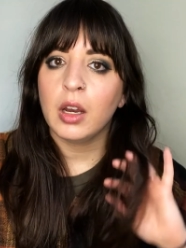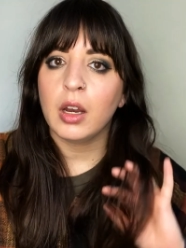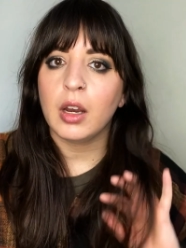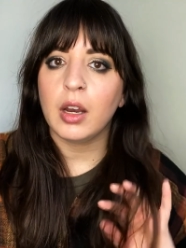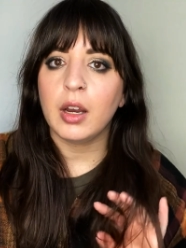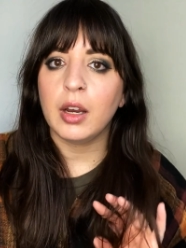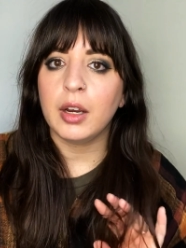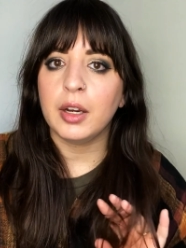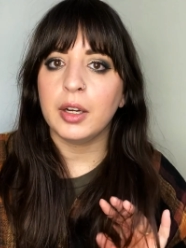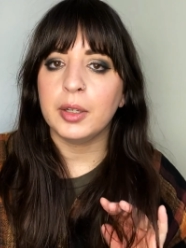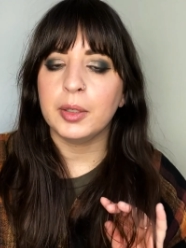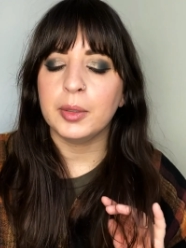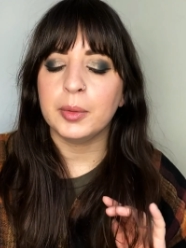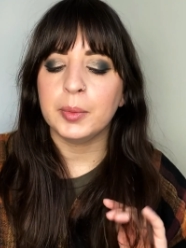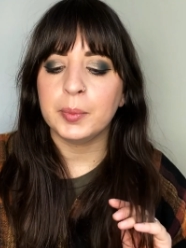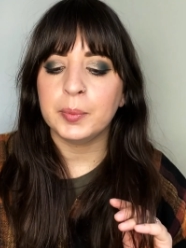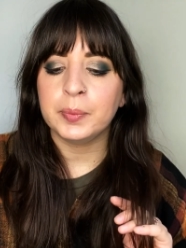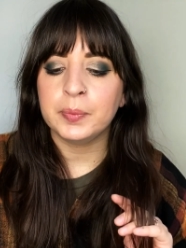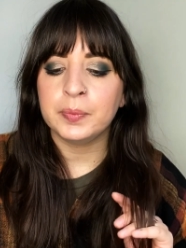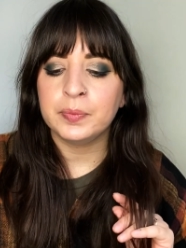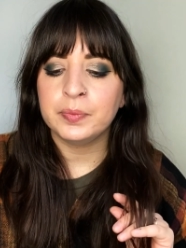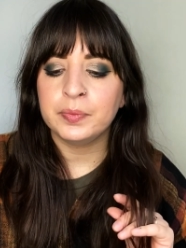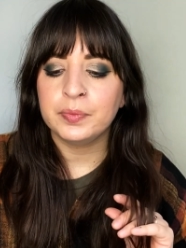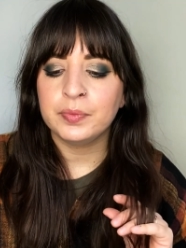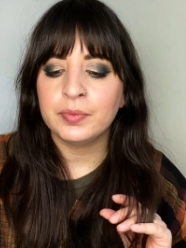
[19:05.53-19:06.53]

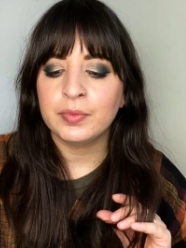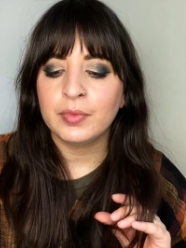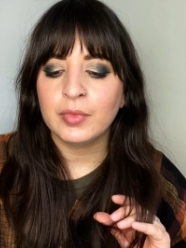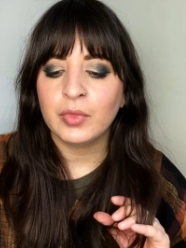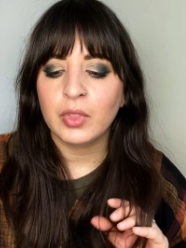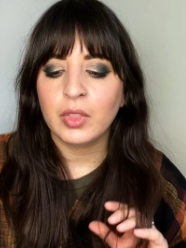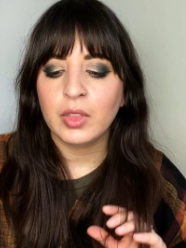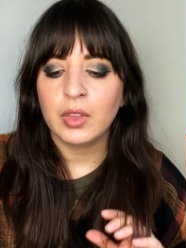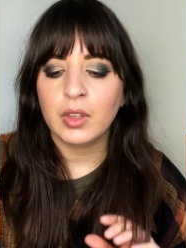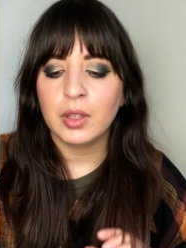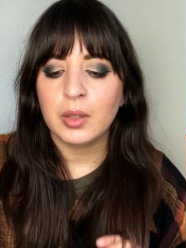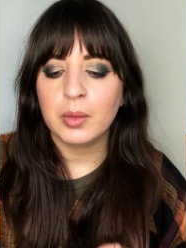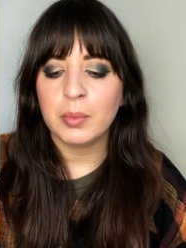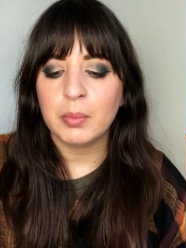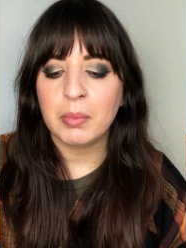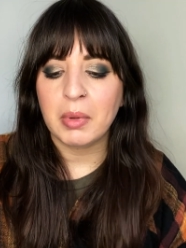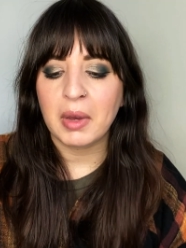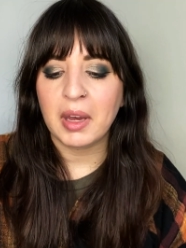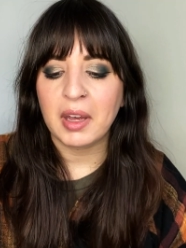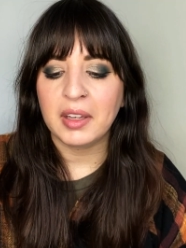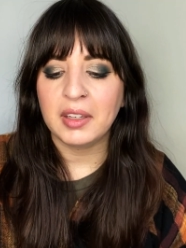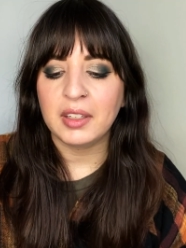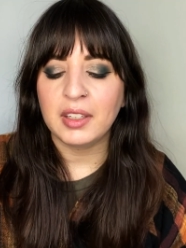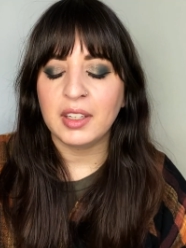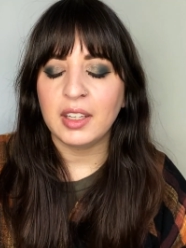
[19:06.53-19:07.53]

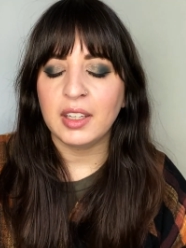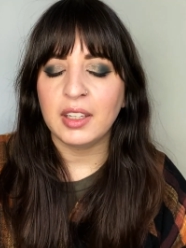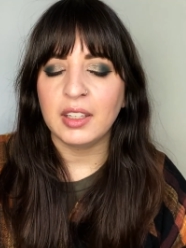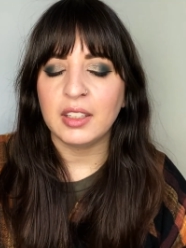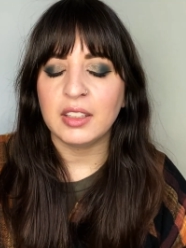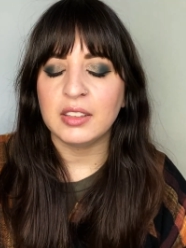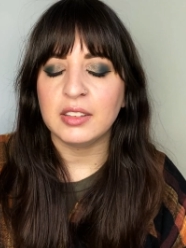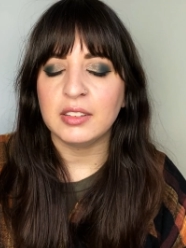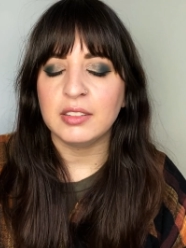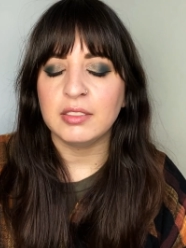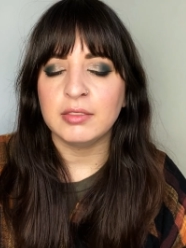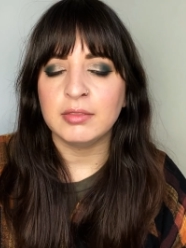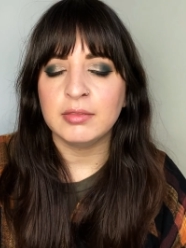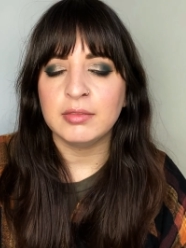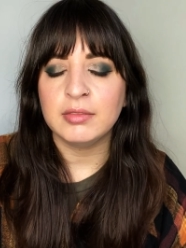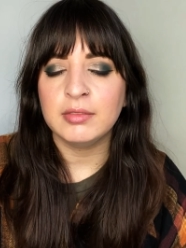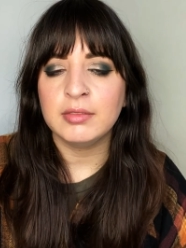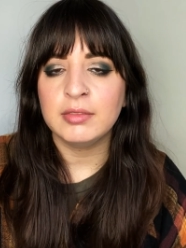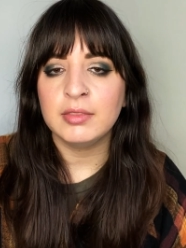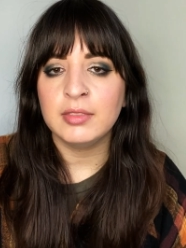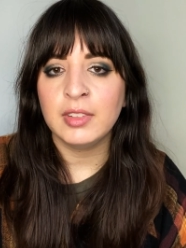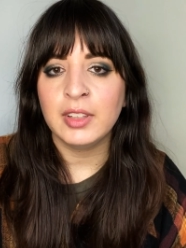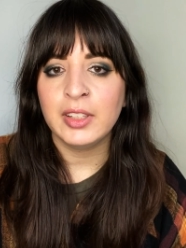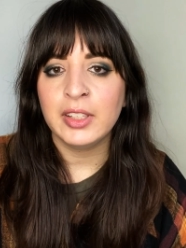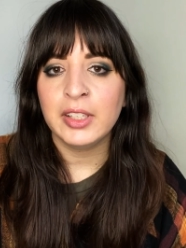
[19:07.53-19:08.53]
but in
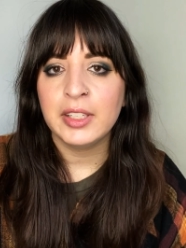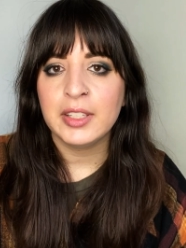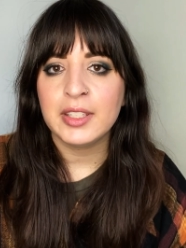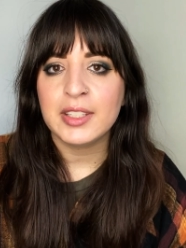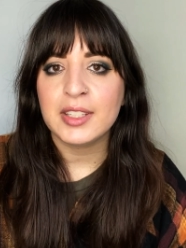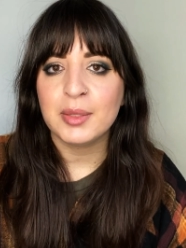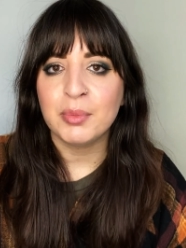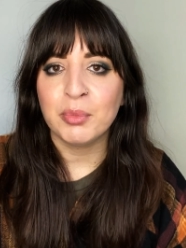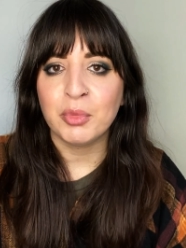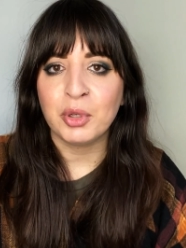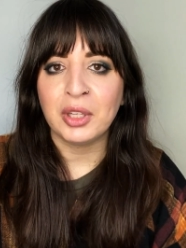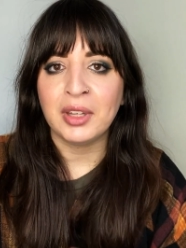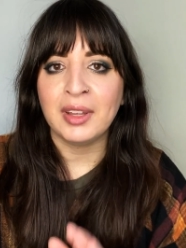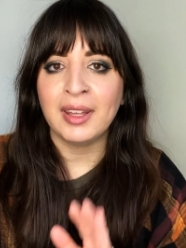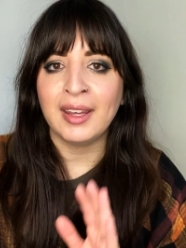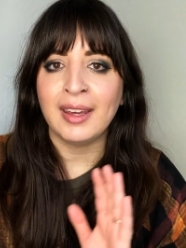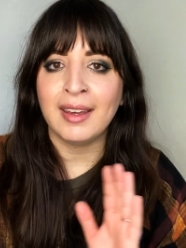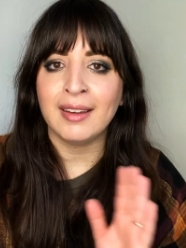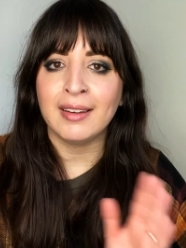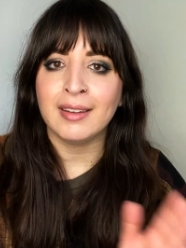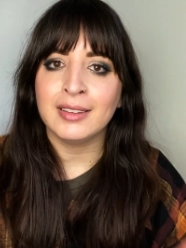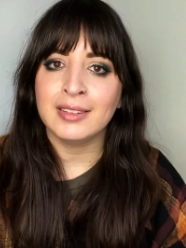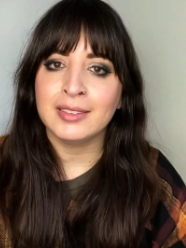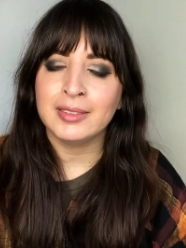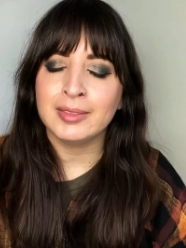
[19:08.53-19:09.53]
some
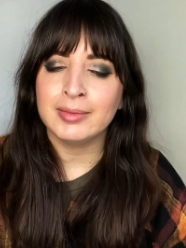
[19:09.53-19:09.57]
really